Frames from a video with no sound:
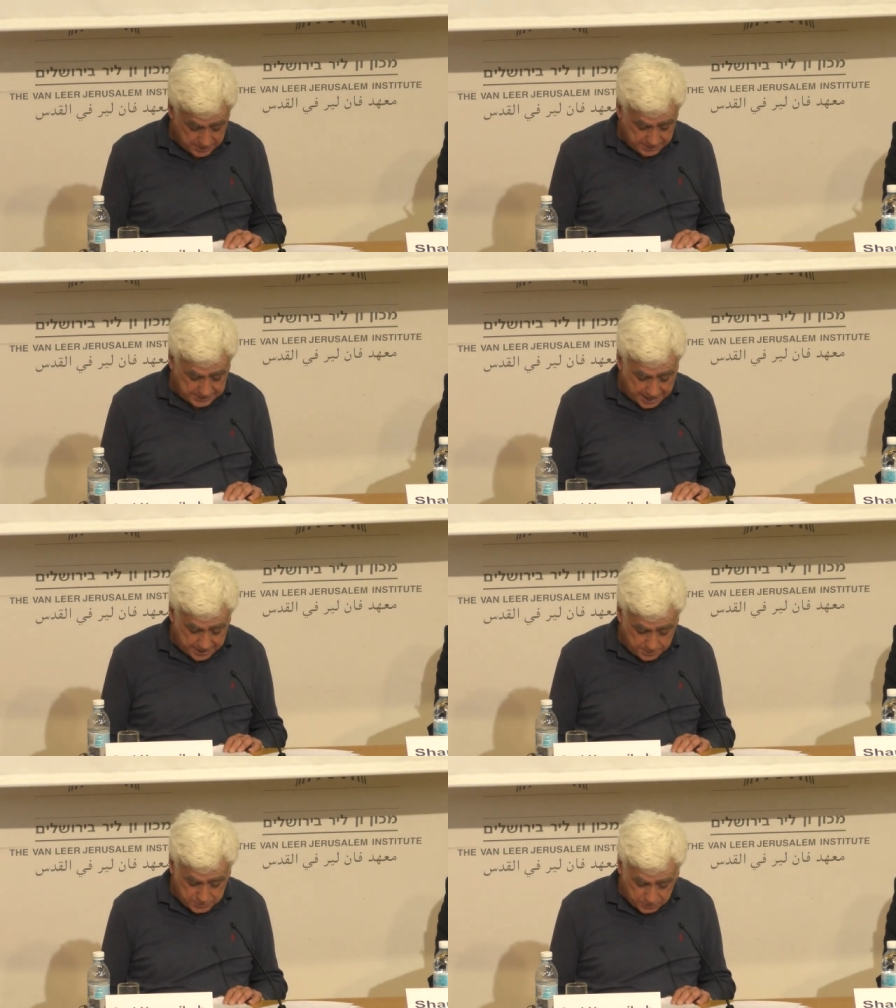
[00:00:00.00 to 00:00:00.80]
that
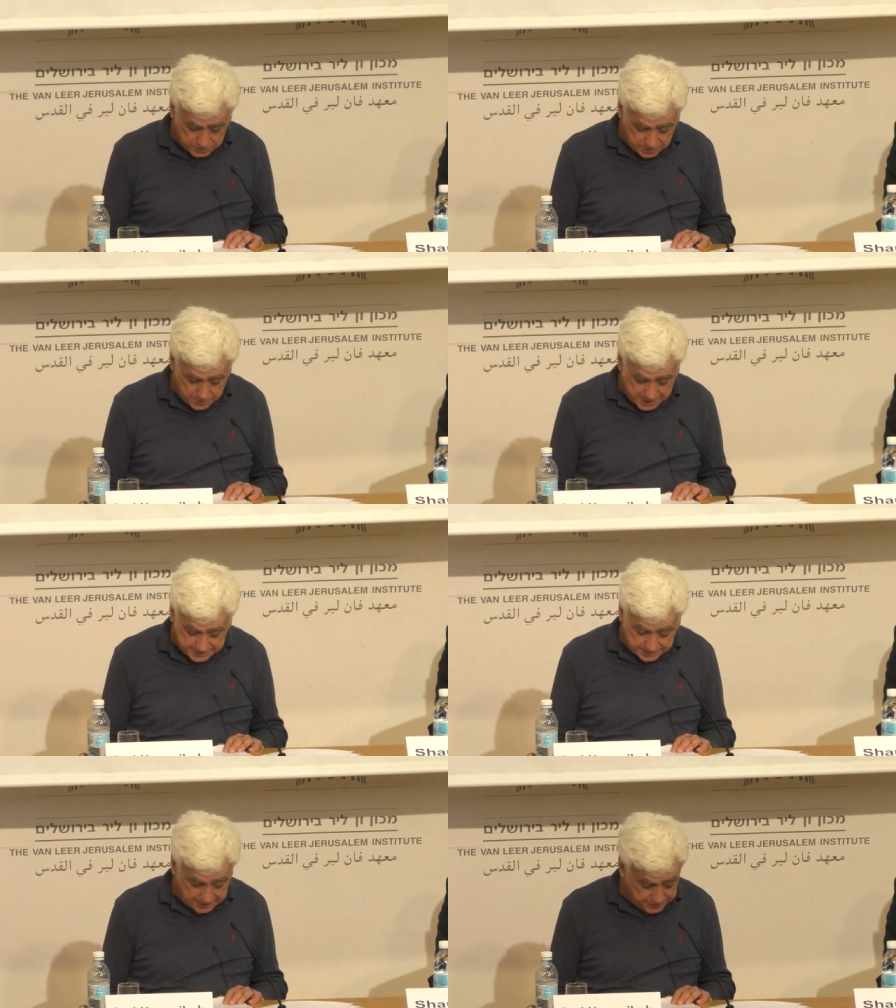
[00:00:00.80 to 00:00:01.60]
Arab
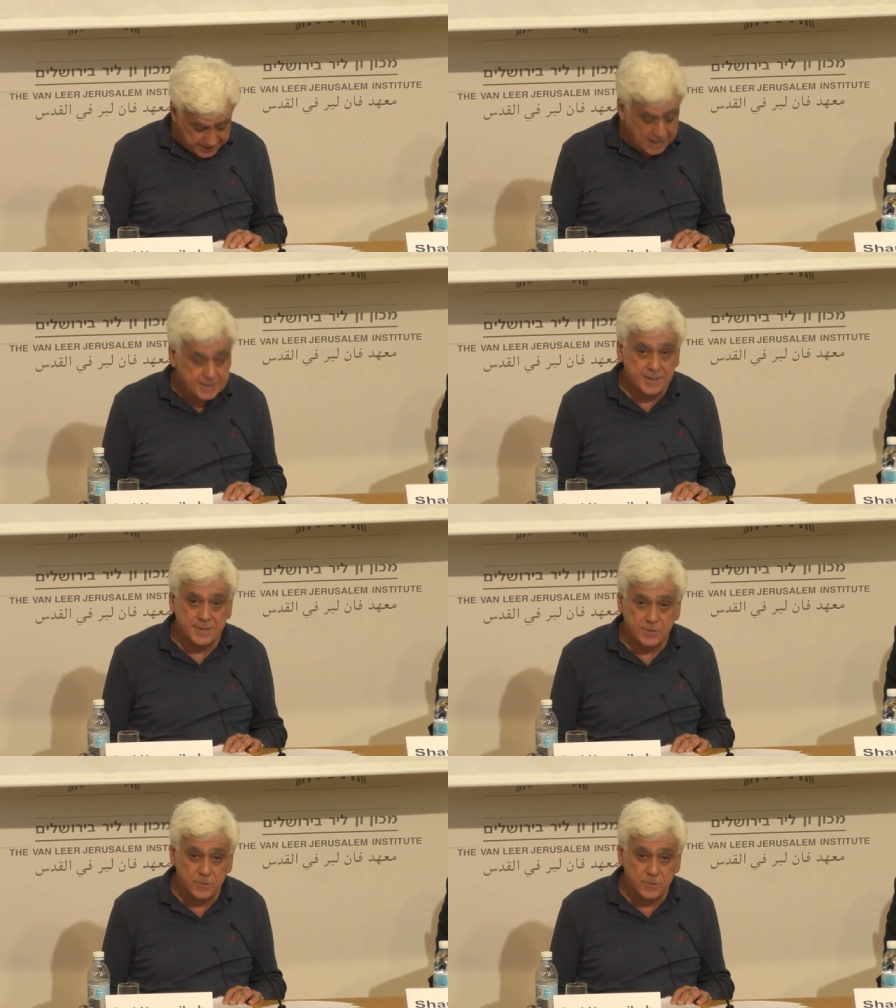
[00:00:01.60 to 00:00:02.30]
Jerusalemites are given access